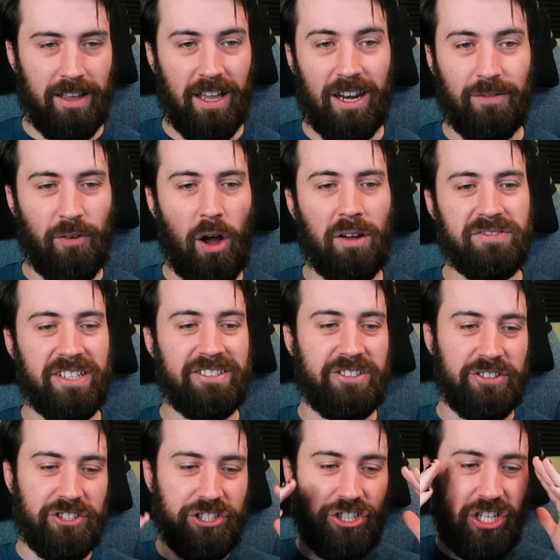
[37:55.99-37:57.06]
It evolves
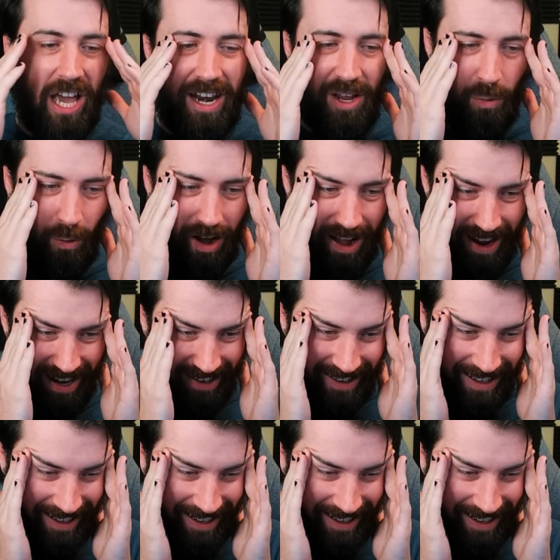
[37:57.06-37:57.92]
into Genuine.